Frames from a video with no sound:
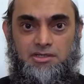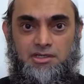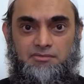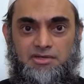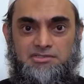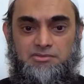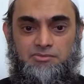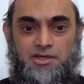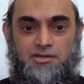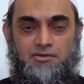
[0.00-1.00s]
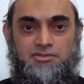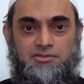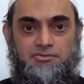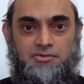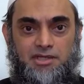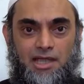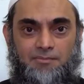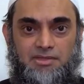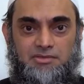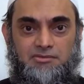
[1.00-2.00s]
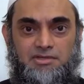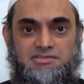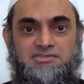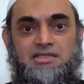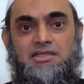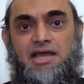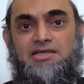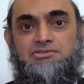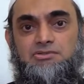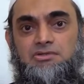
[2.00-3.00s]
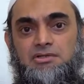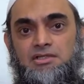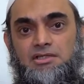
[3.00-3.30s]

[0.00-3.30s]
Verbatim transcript: even it's a one or the three happened, uh, still has to